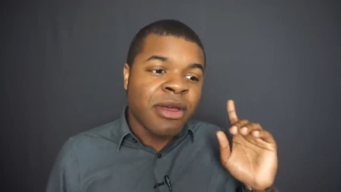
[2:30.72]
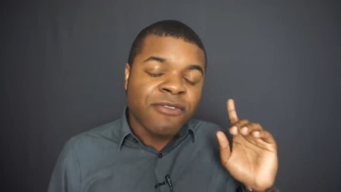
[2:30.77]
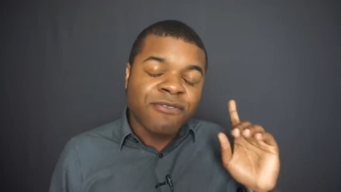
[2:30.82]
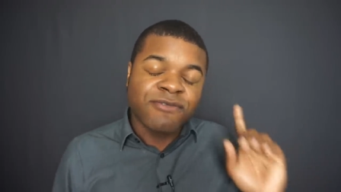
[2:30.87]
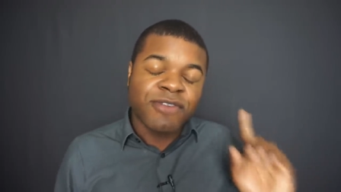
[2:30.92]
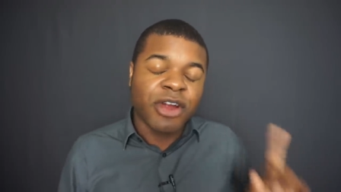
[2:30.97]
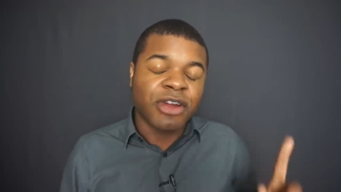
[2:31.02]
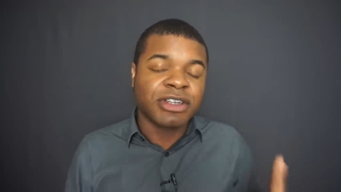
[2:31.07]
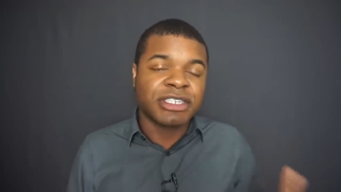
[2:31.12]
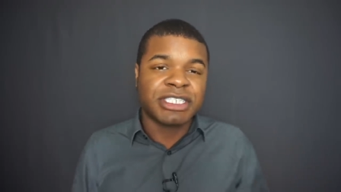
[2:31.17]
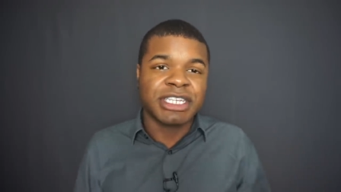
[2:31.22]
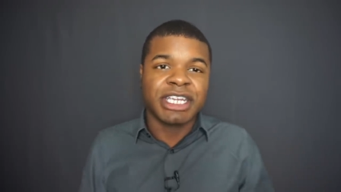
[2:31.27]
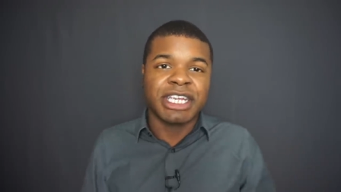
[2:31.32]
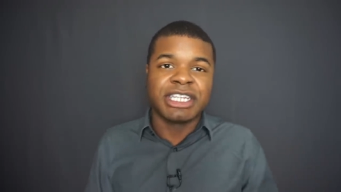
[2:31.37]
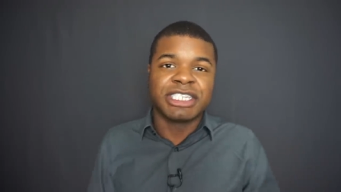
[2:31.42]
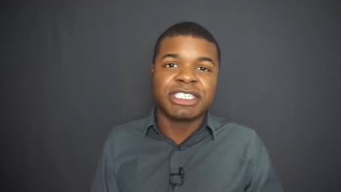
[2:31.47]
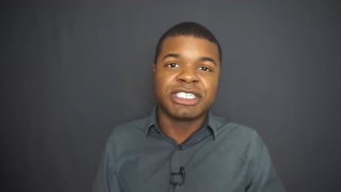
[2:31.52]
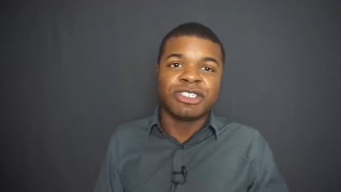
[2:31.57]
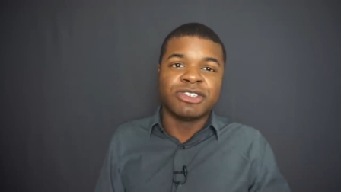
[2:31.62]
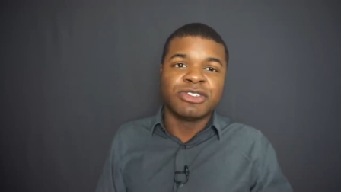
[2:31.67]
first
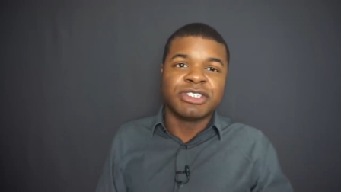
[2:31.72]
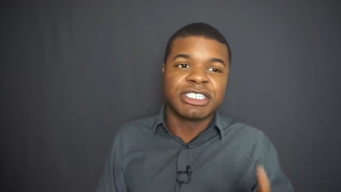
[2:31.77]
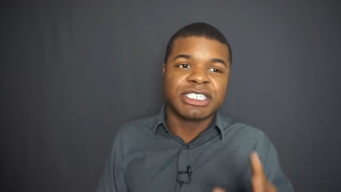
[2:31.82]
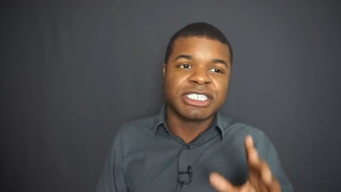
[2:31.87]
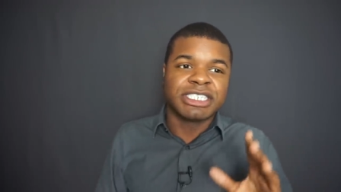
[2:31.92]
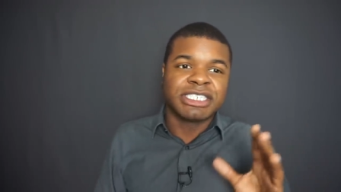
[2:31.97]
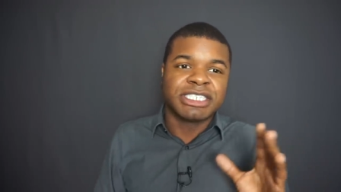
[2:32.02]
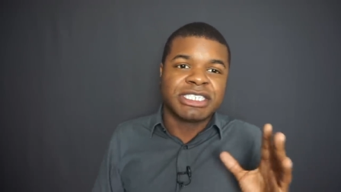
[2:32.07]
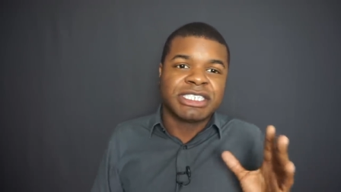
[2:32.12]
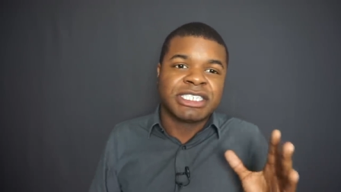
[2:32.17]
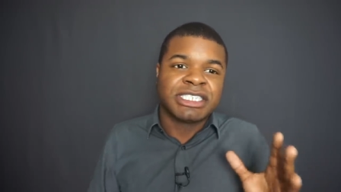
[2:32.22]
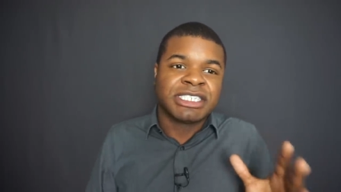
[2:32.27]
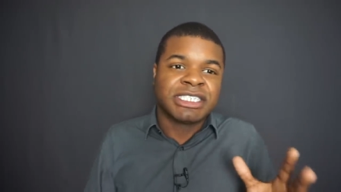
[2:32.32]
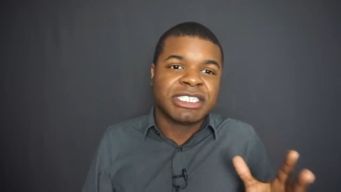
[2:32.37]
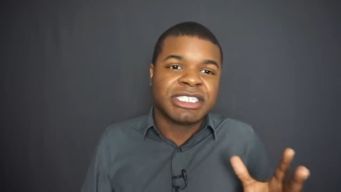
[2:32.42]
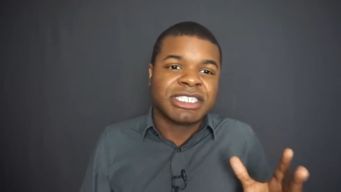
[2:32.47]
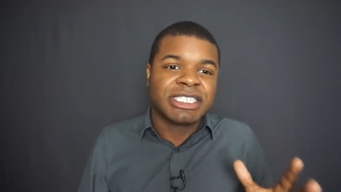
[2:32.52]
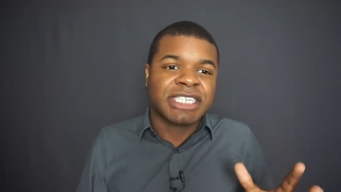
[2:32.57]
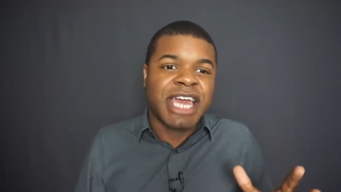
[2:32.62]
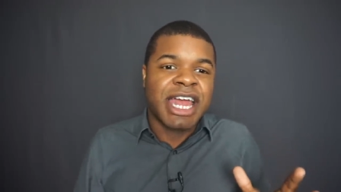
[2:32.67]
issue just
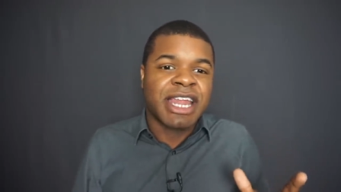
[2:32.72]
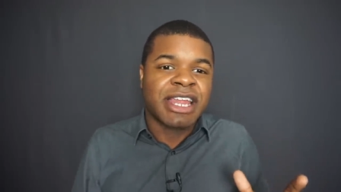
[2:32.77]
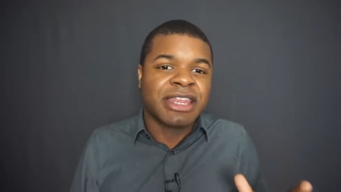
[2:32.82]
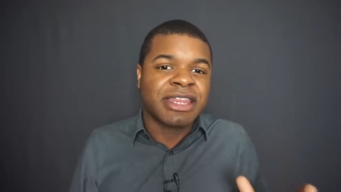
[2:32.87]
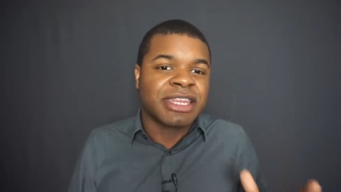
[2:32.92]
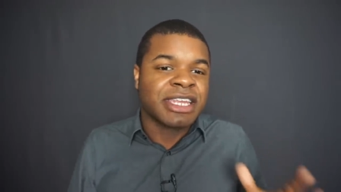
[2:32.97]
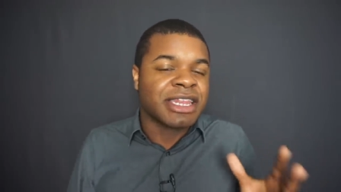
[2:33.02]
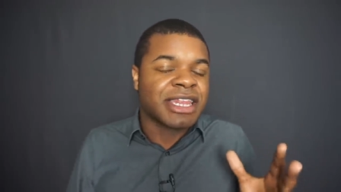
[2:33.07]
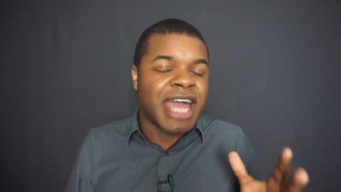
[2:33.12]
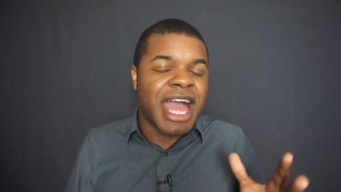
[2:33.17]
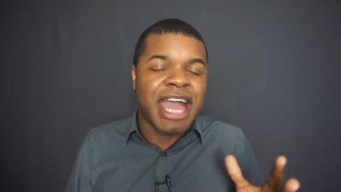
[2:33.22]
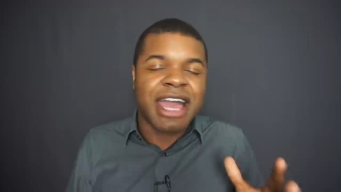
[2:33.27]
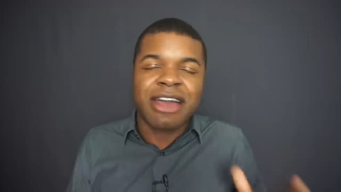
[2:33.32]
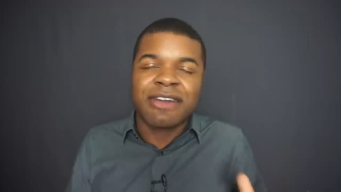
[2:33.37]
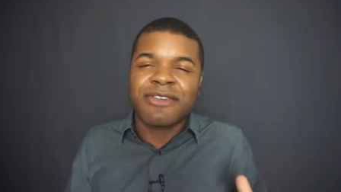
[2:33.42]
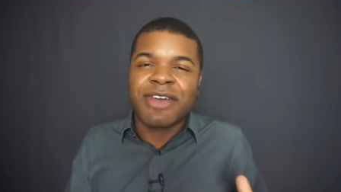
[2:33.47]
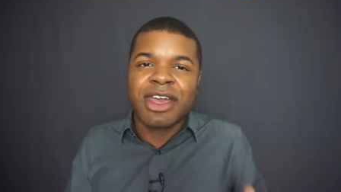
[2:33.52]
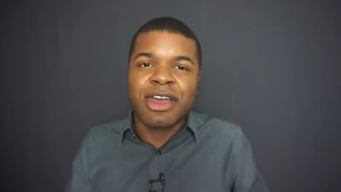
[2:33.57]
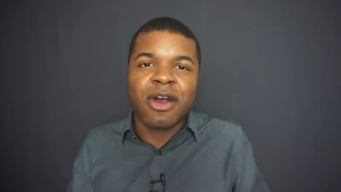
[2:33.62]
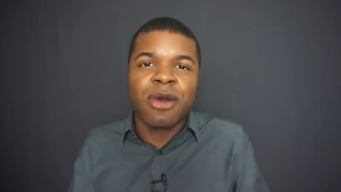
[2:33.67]
just just kind of the lack
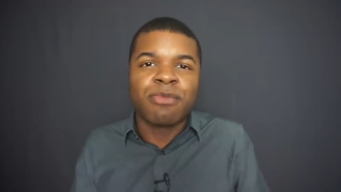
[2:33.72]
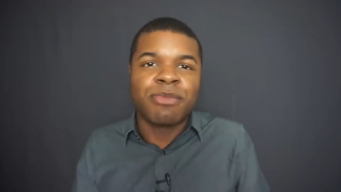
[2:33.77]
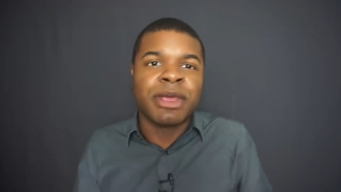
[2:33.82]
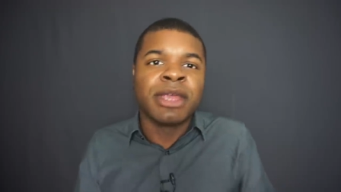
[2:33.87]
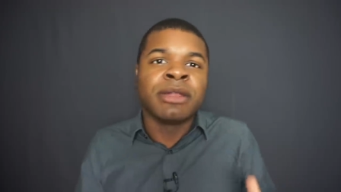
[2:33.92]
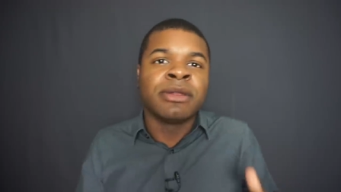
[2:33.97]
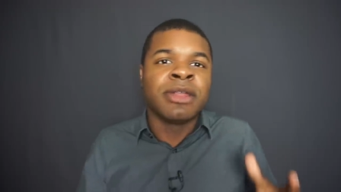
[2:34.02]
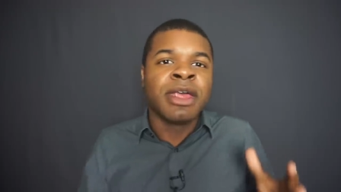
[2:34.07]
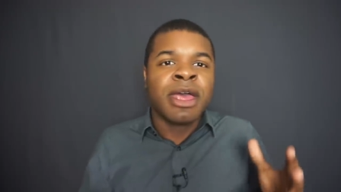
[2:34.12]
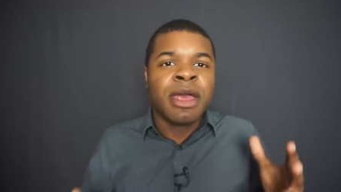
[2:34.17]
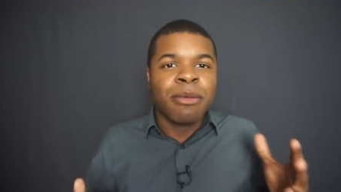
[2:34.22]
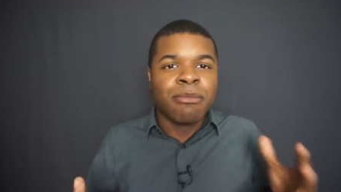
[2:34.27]
of help and